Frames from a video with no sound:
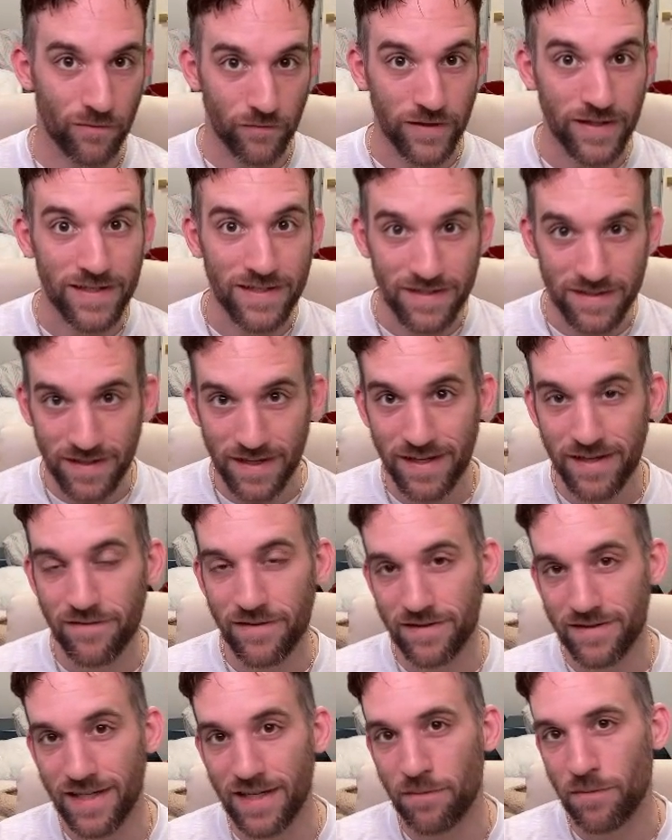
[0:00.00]
resave
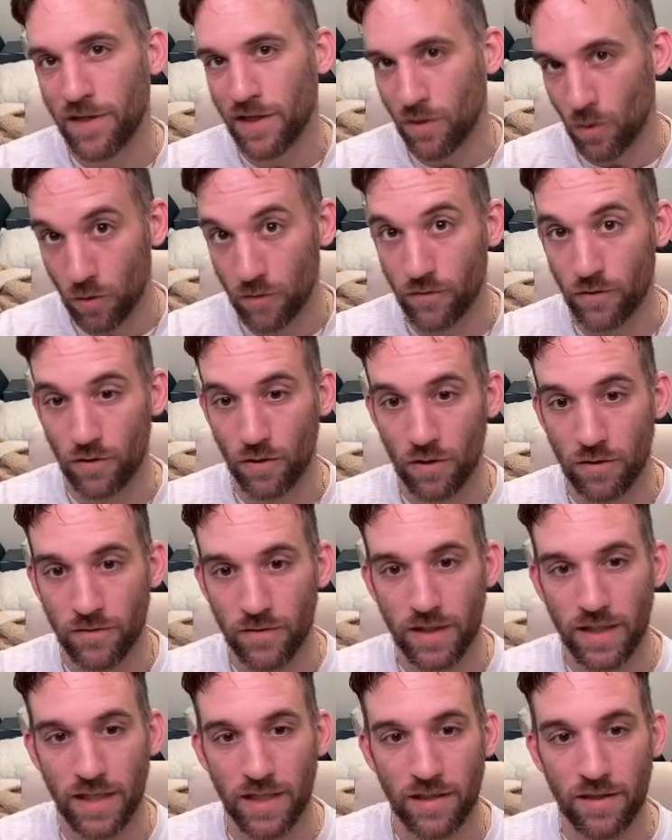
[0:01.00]
the same thing over and over
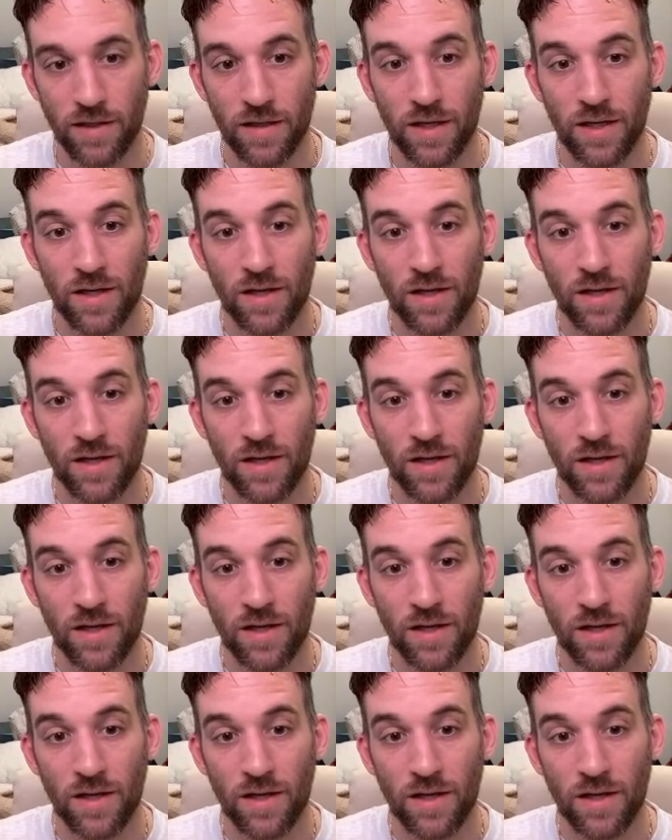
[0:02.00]
again.